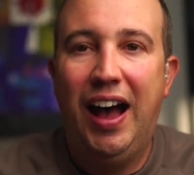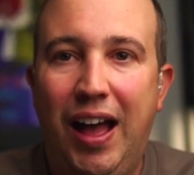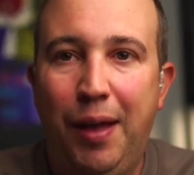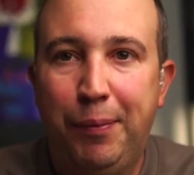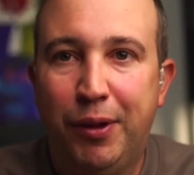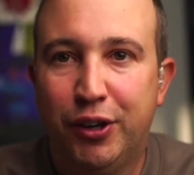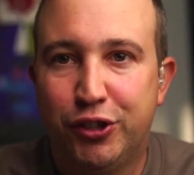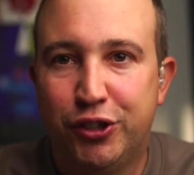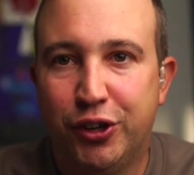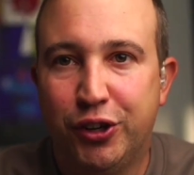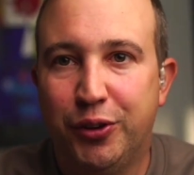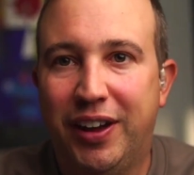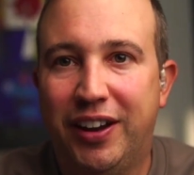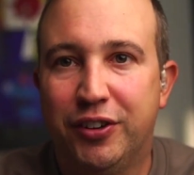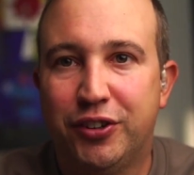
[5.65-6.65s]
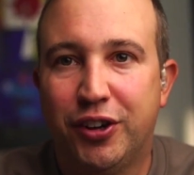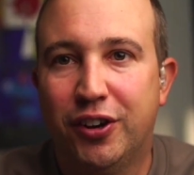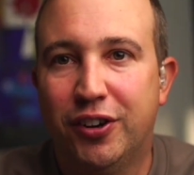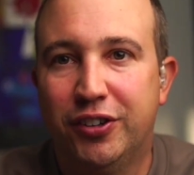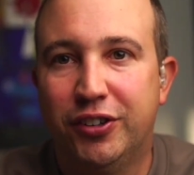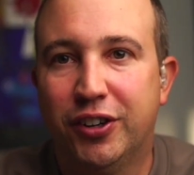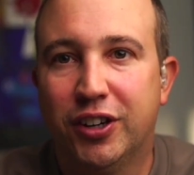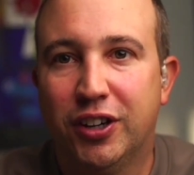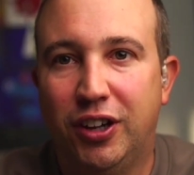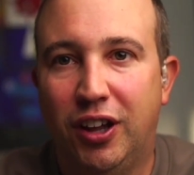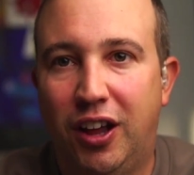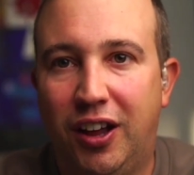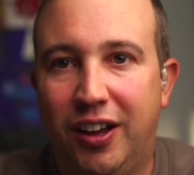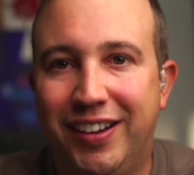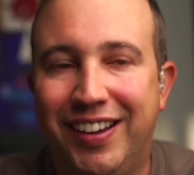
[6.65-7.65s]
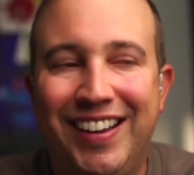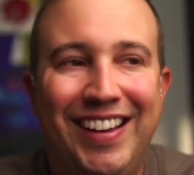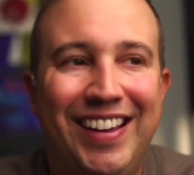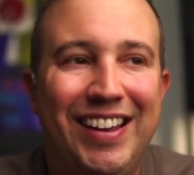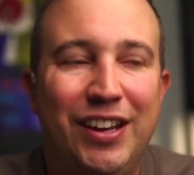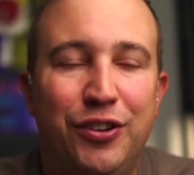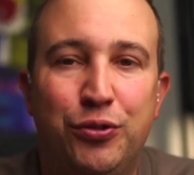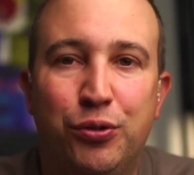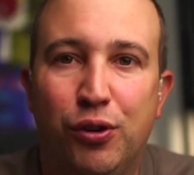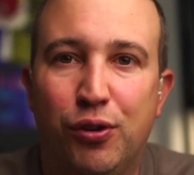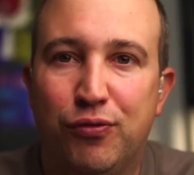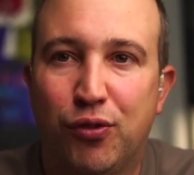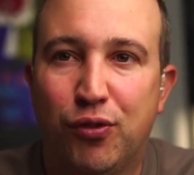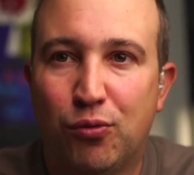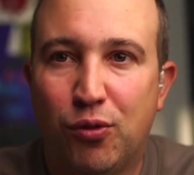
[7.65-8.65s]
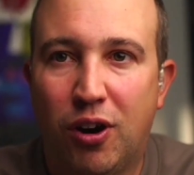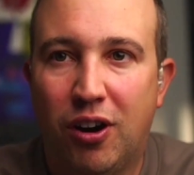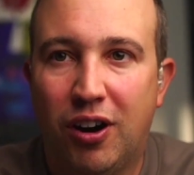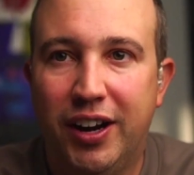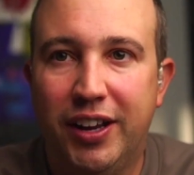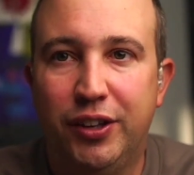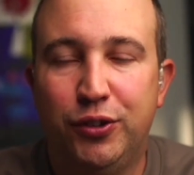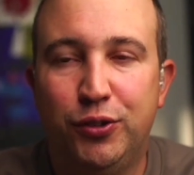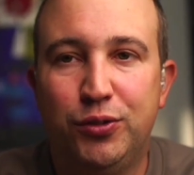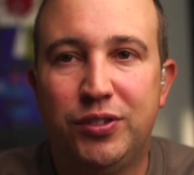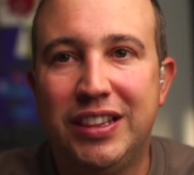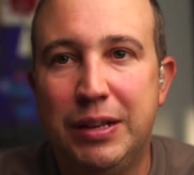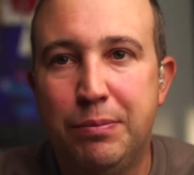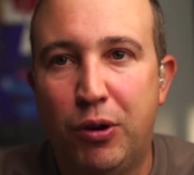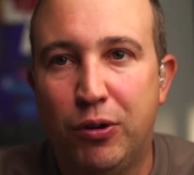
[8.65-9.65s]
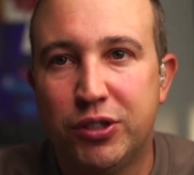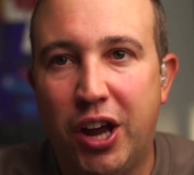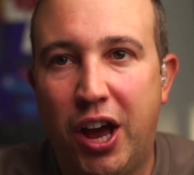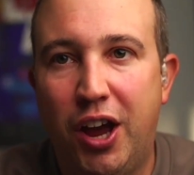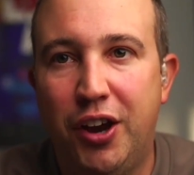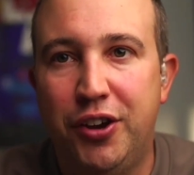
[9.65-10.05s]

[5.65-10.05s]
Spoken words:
I'm going to show you how to turn your Claude into a Ferrari using the most